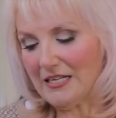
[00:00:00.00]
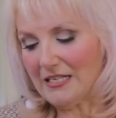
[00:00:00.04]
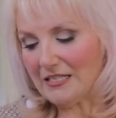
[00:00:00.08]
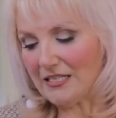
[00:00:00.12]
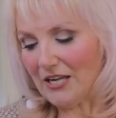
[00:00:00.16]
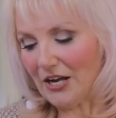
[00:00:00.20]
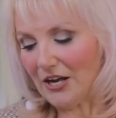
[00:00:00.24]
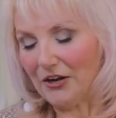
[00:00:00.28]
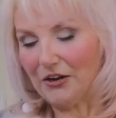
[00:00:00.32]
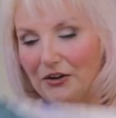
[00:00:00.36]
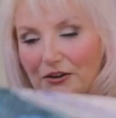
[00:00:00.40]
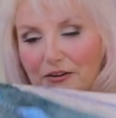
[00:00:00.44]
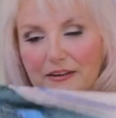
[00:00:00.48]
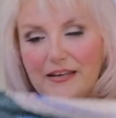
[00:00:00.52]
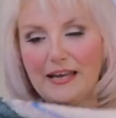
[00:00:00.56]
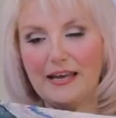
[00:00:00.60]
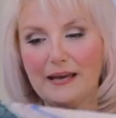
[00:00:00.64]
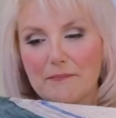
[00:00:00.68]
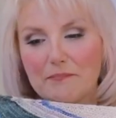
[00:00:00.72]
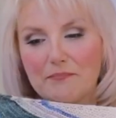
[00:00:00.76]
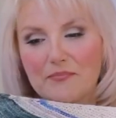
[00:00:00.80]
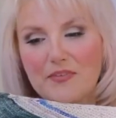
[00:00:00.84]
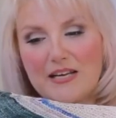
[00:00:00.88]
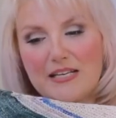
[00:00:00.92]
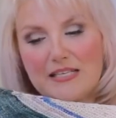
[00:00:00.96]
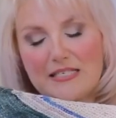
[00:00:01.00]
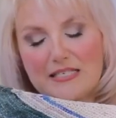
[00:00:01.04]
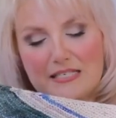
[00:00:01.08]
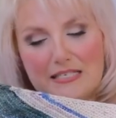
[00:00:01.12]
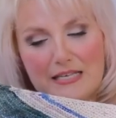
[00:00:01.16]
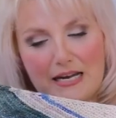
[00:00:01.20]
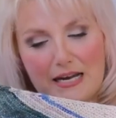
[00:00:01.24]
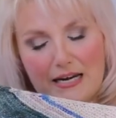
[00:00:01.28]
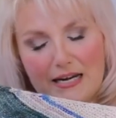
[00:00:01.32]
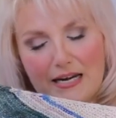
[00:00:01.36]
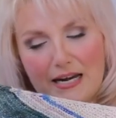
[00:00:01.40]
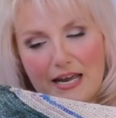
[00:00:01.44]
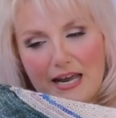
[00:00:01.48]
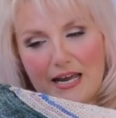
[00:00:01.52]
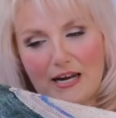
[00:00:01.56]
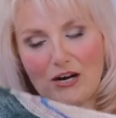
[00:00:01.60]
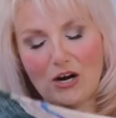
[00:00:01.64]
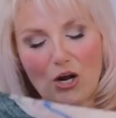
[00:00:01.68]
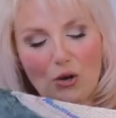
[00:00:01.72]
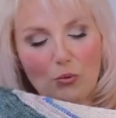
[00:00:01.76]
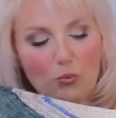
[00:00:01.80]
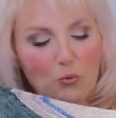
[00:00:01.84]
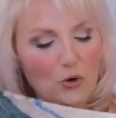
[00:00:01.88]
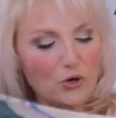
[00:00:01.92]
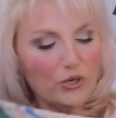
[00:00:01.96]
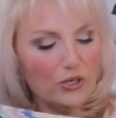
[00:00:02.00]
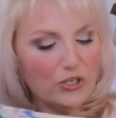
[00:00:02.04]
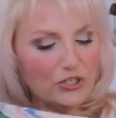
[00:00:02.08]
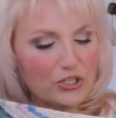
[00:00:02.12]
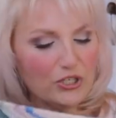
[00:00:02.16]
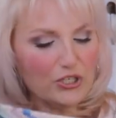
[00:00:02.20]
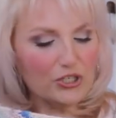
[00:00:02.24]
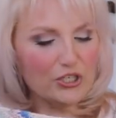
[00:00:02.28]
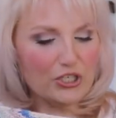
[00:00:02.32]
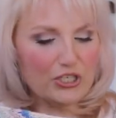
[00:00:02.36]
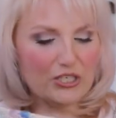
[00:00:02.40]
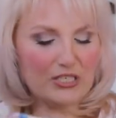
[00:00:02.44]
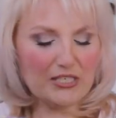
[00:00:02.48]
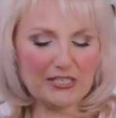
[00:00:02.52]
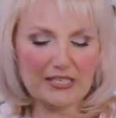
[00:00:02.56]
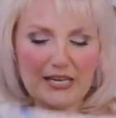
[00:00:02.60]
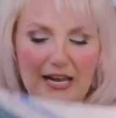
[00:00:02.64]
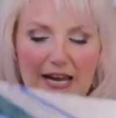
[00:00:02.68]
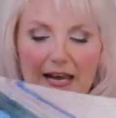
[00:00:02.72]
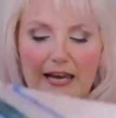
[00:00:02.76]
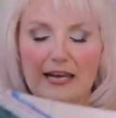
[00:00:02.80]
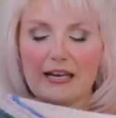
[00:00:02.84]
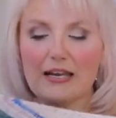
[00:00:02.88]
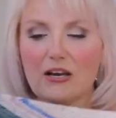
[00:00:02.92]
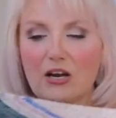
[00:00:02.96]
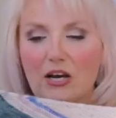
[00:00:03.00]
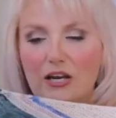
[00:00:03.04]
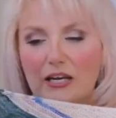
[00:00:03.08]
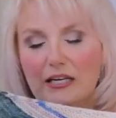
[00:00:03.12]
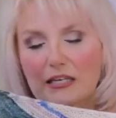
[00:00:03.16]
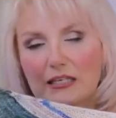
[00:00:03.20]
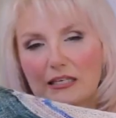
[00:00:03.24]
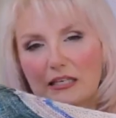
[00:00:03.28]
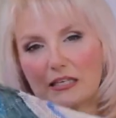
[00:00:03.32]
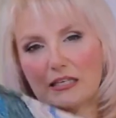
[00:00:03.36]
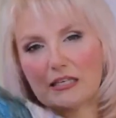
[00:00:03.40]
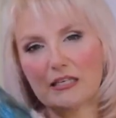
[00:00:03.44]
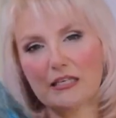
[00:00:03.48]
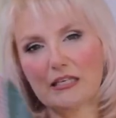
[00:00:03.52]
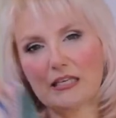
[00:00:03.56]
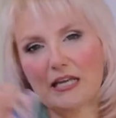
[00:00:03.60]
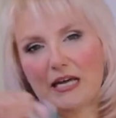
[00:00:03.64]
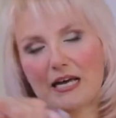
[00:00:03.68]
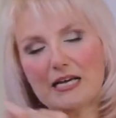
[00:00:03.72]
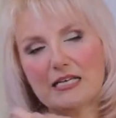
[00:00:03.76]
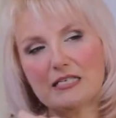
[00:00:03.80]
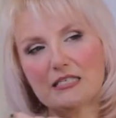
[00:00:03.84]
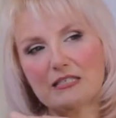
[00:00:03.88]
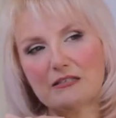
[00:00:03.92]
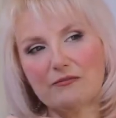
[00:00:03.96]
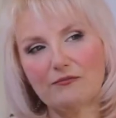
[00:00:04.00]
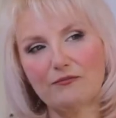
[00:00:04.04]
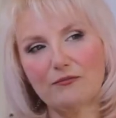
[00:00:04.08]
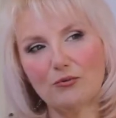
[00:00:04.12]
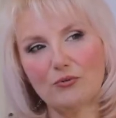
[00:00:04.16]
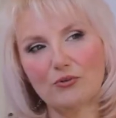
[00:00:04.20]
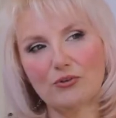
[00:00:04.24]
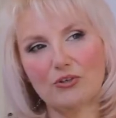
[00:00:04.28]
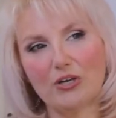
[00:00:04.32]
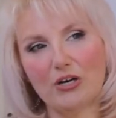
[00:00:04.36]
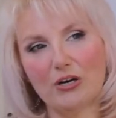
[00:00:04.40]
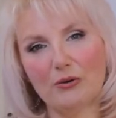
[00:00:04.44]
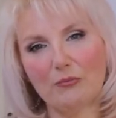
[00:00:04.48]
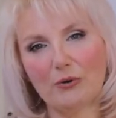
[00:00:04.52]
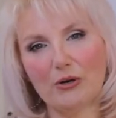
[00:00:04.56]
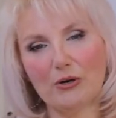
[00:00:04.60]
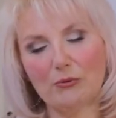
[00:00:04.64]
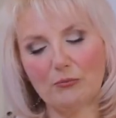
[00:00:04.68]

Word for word: So yeah, that's done. And I wanted to just say, like last fortnight